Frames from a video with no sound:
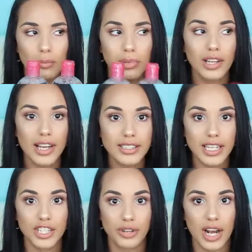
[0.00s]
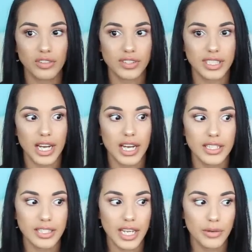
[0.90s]
plus a travel
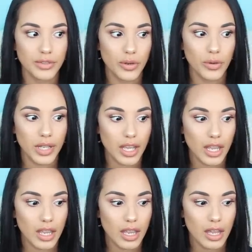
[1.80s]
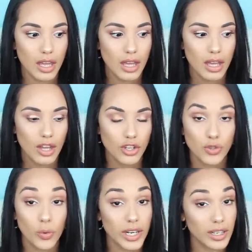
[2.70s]
size and it was only
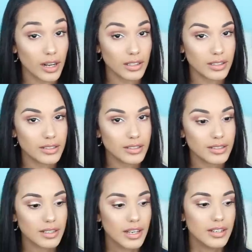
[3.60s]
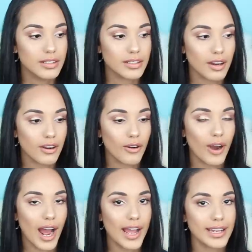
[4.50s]
$20. So
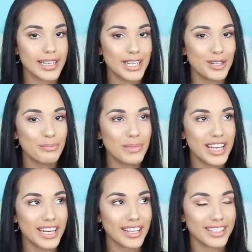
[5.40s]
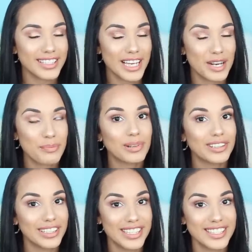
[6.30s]
I immediately said,
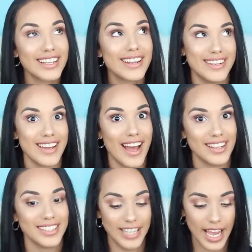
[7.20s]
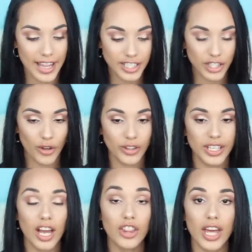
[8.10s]
please, yes. And so
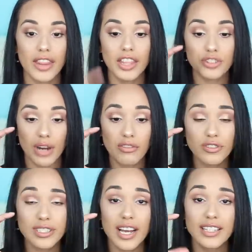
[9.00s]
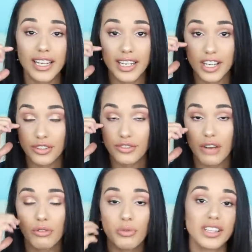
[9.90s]
and the travel size I can actually
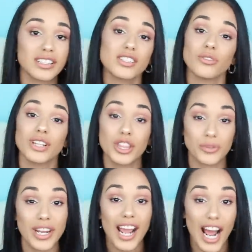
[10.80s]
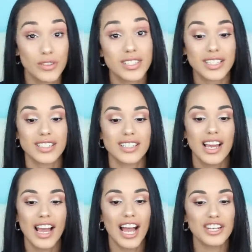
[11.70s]
travel with because it's only 3 ounces.
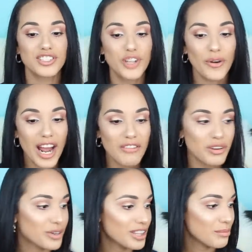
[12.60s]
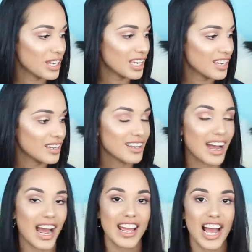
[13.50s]
I don't have it with me.
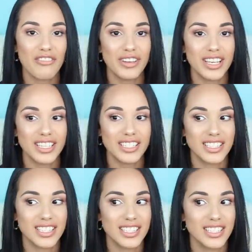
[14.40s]
I have it